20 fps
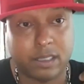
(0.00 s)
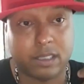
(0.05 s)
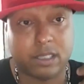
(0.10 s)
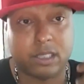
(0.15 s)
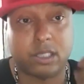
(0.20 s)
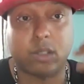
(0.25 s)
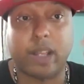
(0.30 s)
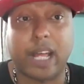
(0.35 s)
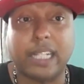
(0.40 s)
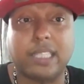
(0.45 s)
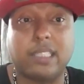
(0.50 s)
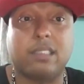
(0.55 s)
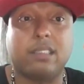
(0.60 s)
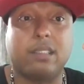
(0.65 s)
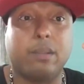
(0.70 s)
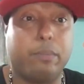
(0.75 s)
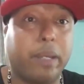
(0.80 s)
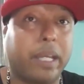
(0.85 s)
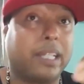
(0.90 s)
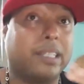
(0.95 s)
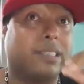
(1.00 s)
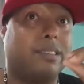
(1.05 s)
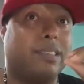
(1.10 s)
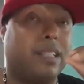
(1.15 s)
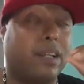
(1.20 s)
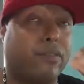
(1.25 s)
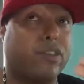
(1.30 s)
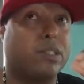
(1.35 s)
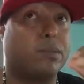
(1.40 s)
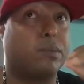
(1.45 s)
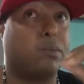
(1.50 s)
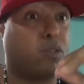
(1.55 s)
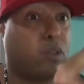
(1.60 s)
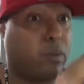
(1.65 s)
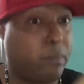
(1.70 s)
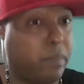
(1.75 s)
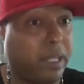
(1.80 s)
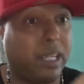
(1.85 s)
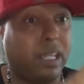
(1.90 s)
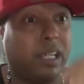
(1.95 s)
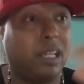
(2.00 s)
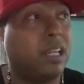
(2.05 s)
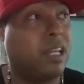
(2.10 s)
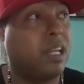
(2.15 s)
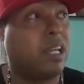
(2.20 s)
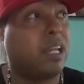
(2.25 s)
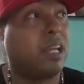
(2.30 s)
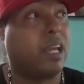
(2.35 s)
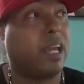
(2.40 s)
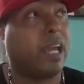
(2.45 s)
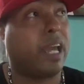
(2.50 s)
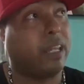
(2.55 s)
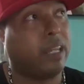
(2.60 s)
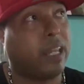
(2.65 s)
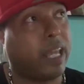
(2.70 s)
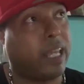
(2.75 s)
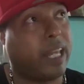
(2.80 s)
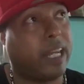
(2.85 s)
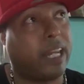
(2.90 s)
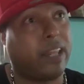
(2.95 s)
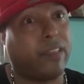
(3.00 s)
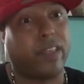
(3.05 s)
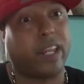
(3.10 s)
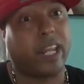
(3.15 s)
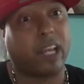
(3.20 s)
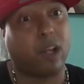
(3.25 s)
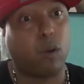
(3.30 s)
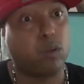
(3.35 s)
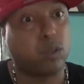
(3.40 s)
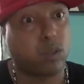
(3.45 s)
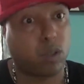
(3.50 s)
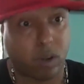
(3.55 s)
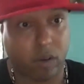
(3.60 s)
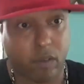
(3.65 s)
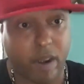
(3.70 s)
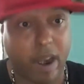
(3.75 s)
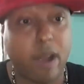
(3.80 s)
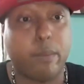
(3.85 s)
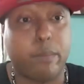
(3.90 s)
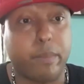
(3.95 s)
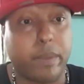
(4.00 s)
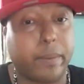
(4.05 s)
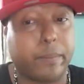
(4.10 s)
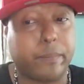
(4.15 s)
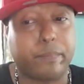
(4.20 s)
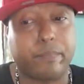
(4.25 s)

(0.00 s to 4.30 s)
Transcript: So that's the biggest difference between me and anything that goes on around me.